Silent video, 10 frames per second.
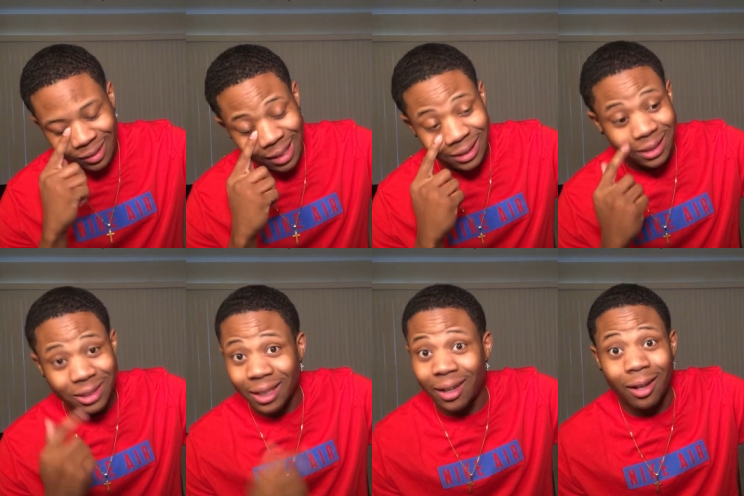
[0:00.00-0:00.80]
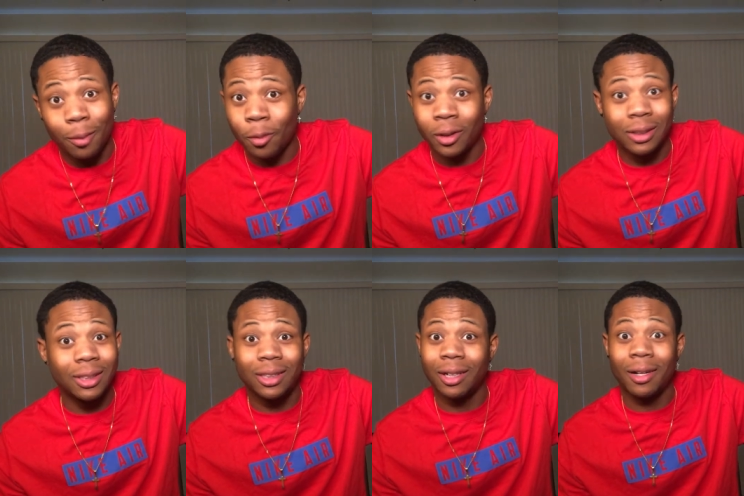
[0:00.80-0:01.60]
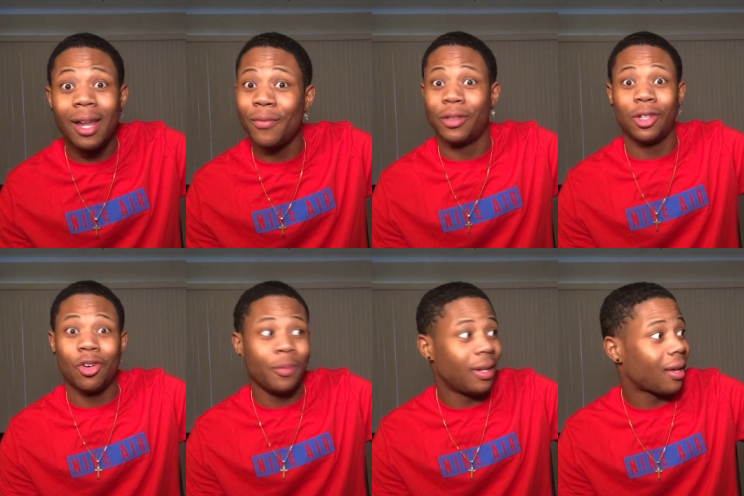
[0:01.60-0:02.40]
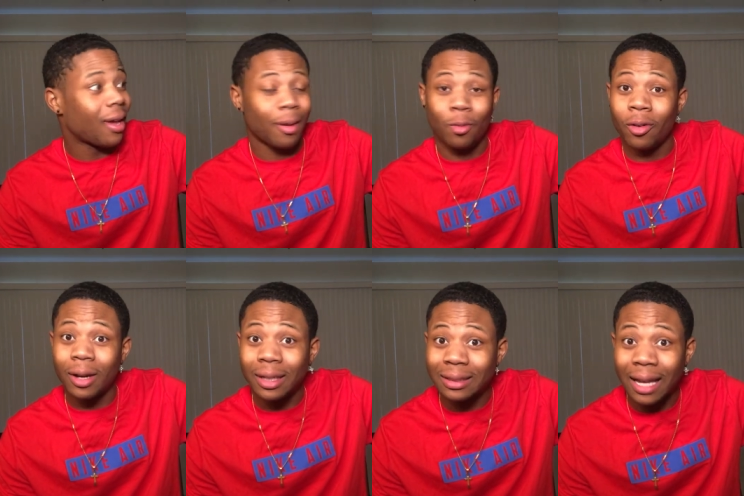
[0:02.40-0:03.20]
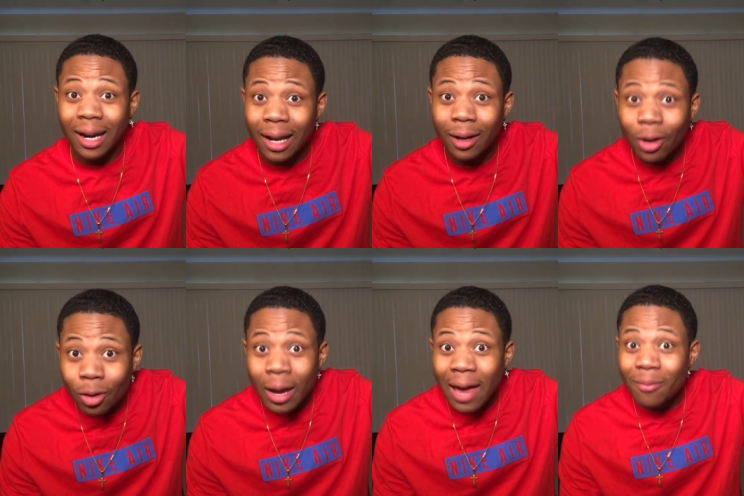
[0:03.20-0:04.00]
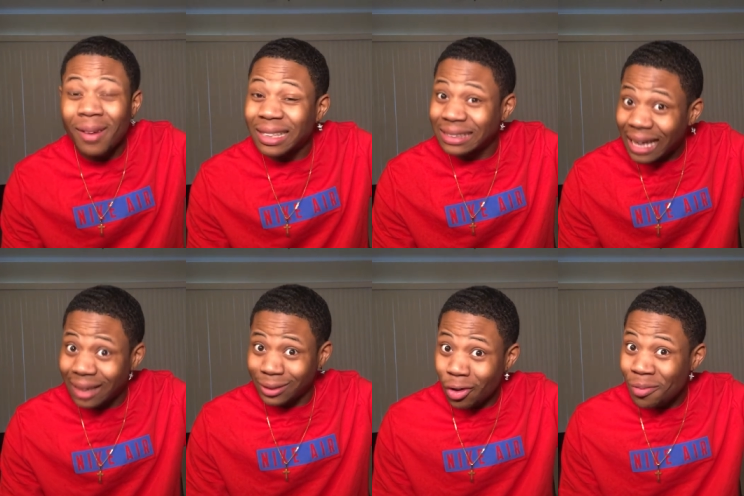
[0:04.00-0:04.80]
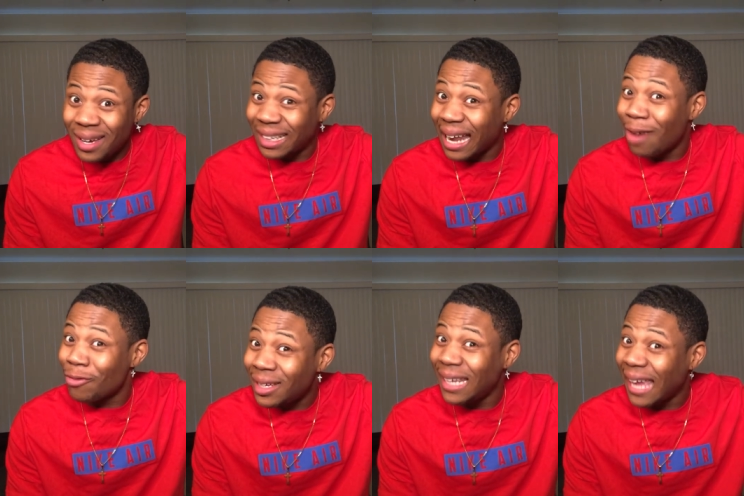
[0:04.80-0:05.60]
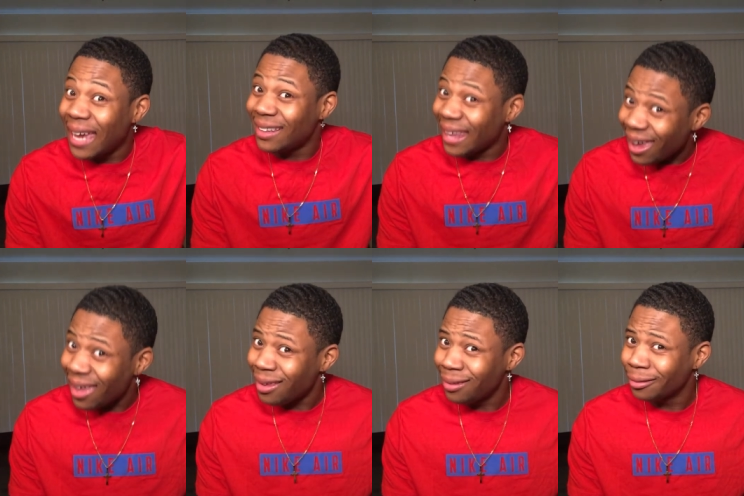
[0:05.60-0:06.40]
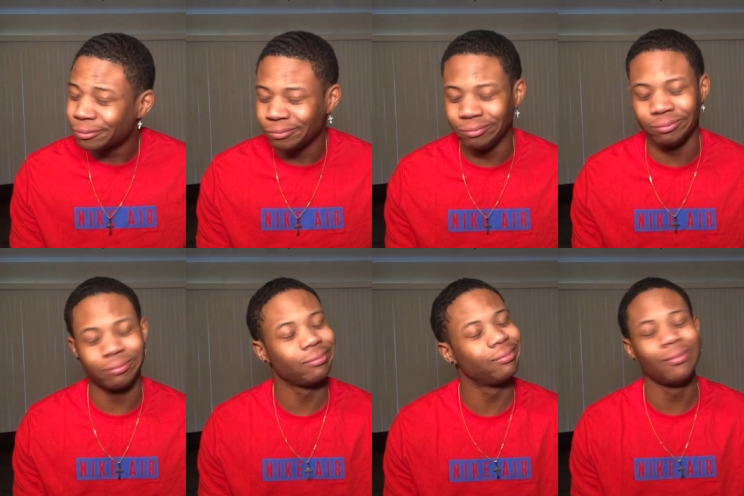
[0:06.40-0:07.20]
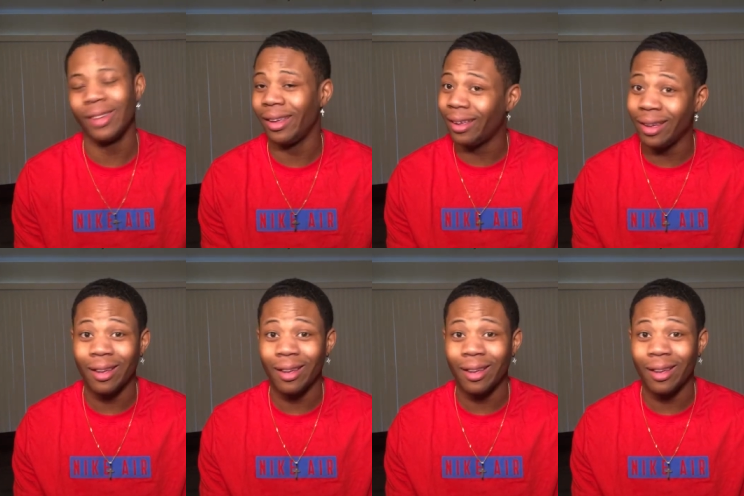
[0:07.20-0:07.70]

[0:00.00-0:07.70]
That's a shame, boy. She should have never told me that, boy. Cause now that I know having my socks on me that I really ain't there,